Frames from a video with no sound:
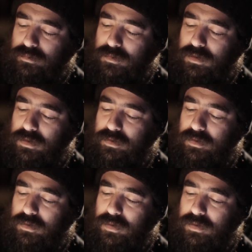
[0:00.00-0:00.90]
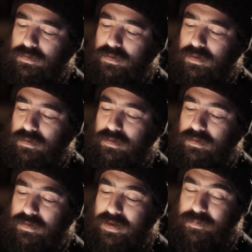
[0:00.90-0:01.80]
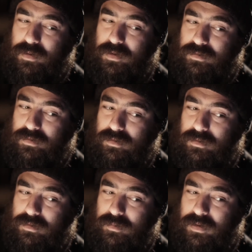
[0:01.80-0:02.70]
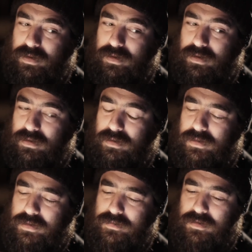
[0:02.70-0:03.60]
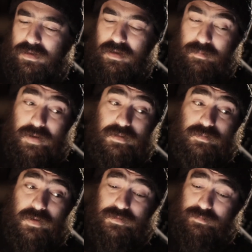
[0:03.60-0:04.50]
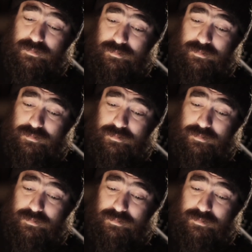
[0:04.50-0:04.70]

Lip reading: Let's see who else. Oh, next person on my list, Michael Rosen.